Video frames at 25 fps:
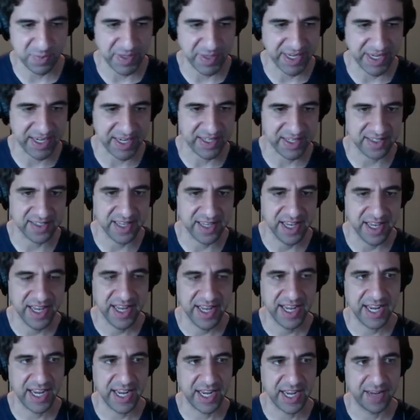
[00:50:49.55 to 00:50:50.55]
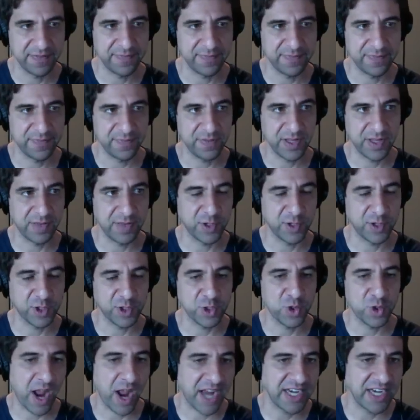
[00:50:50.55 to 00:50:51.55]
because if you're
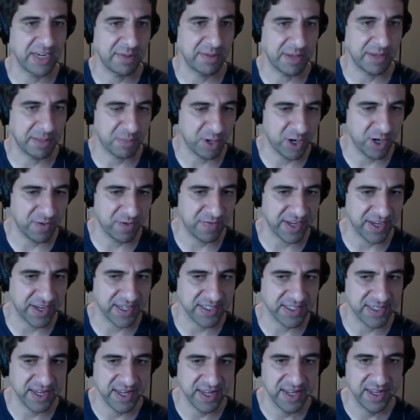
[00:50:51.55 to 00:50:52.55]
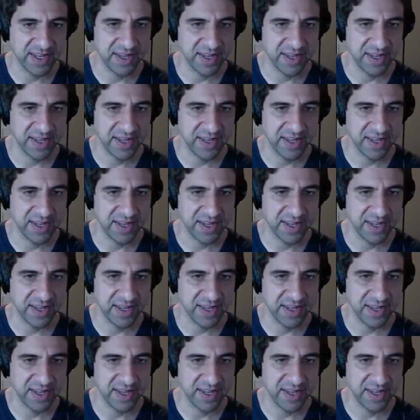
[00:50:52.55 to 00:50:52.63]
trying to be perfect,